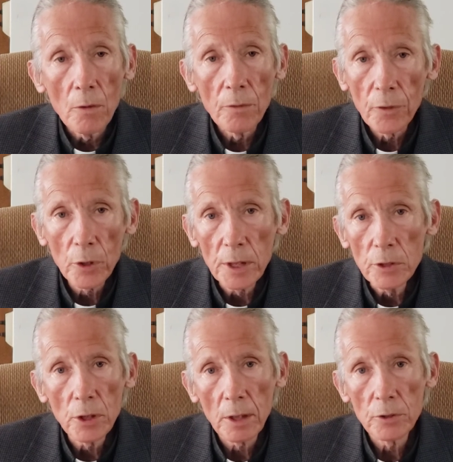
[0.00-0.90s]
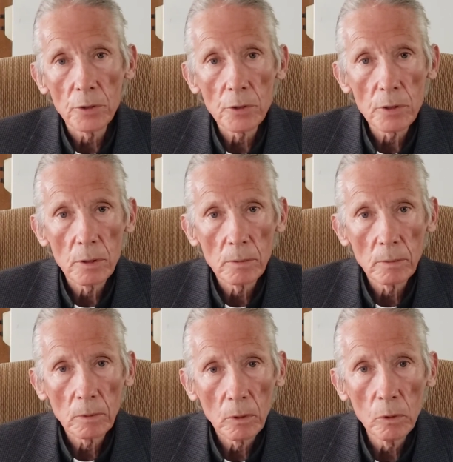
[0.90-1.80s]
30 judges
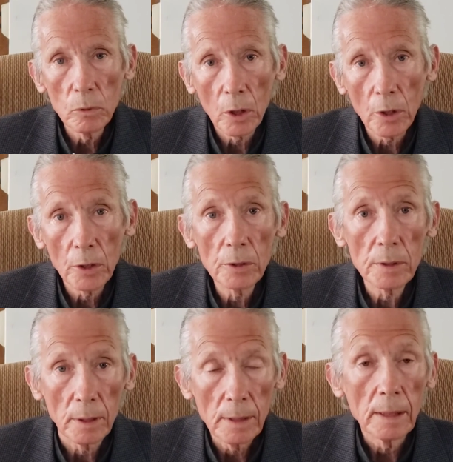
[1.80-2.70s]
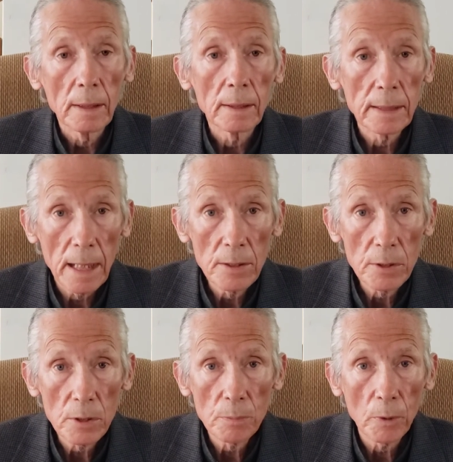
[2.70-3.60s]
who heard
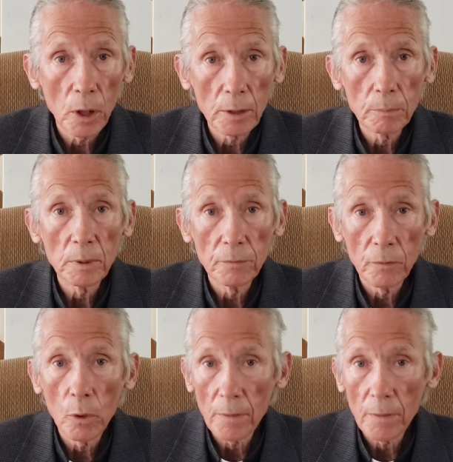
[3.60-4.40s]
cases brought before